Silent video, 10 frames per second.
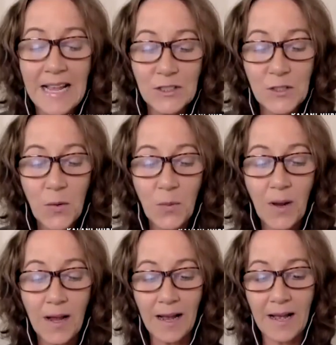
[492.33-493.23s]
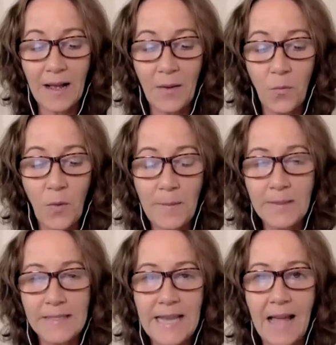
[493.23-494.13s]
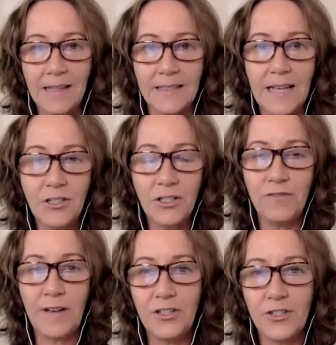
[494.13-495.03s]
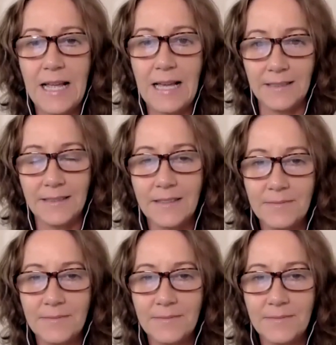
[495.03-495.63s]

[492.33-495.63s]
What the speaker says: So, what about the talent? How did you find your talent?